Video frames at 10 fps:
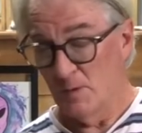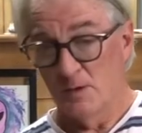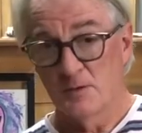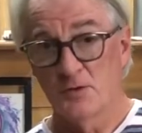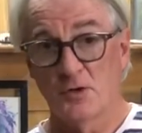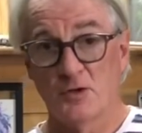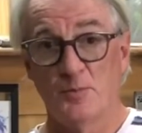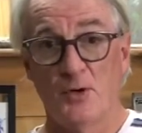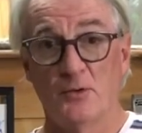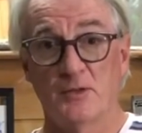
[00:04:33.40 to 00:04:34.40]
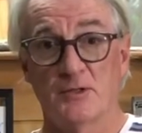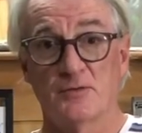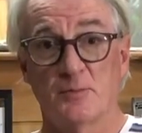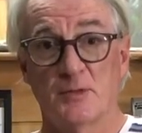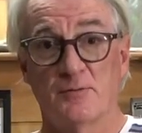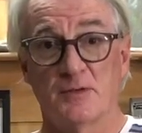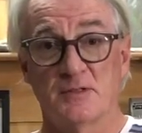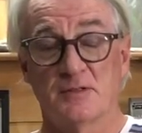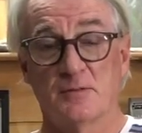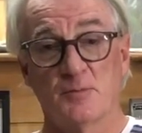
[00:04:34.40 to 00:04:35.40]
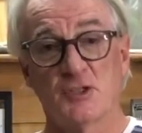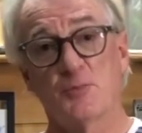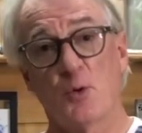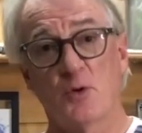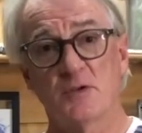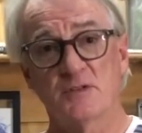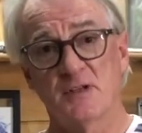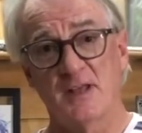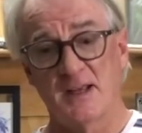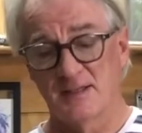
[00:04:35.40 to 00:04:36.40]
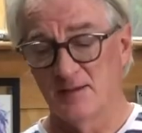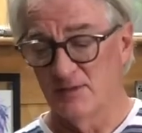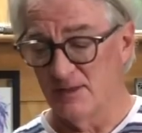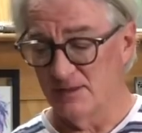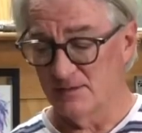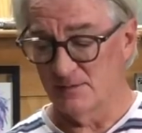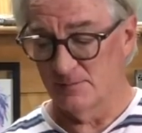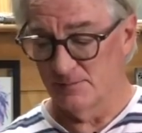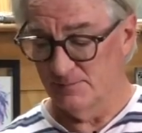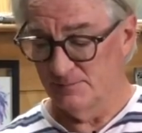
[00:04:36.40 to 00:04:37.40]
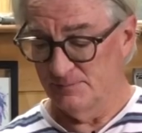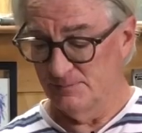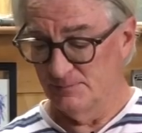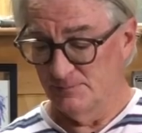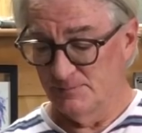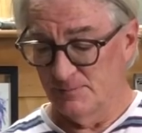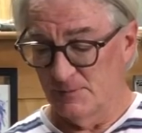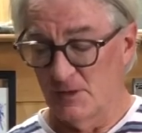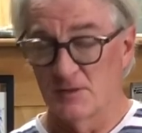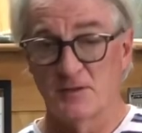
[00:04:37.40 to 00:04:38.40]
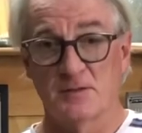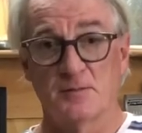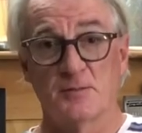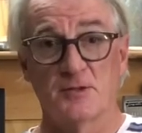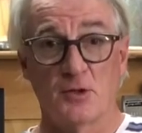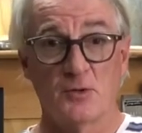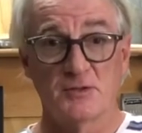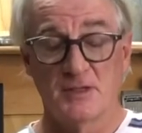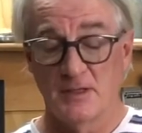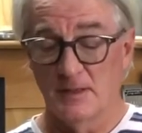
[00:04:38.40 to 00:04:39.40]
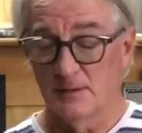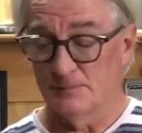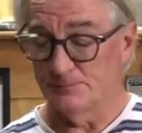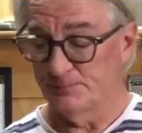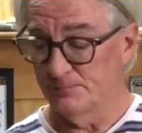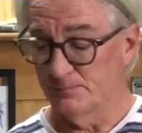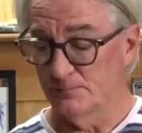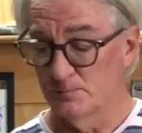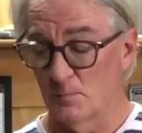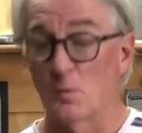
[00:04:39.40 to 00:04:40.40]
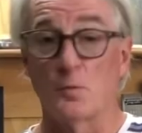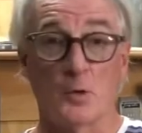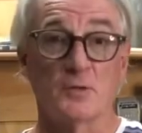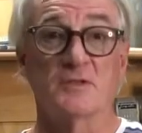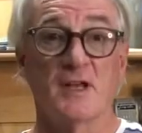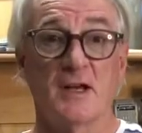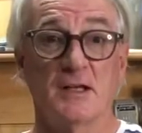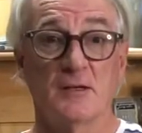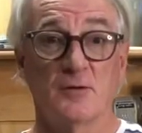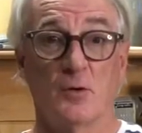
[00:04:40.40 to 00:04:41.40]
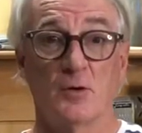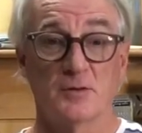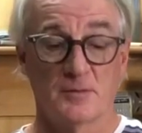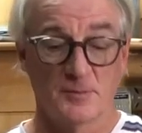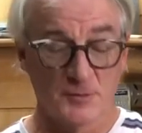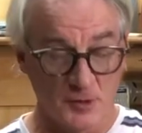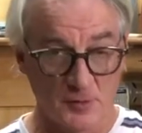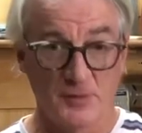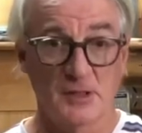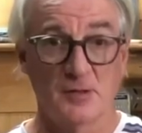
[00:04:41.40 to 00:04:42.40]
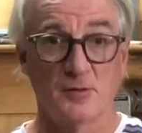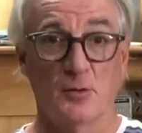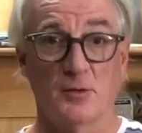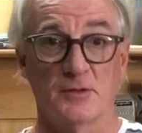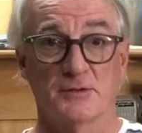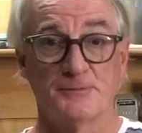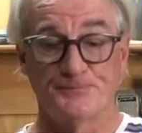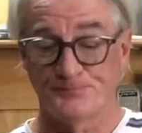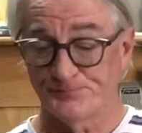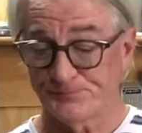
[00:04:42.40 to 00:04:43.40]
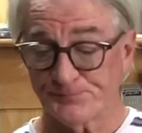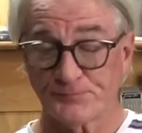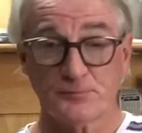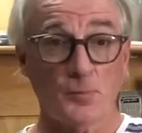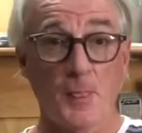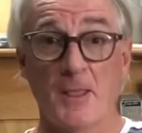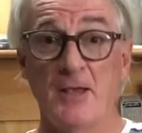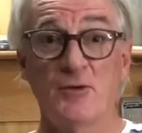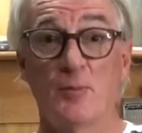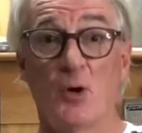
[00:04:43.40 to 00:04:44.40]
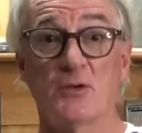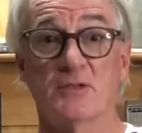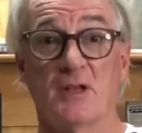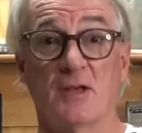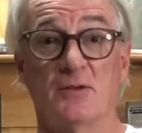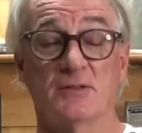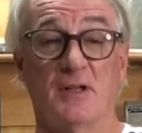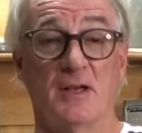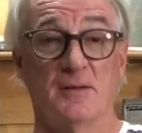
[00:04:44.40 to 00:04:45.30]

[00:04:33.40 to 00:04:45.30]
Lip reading: took components from different sports and activities, such as snow skiing, roller skating, of course, surfing, of course, even motorcycles like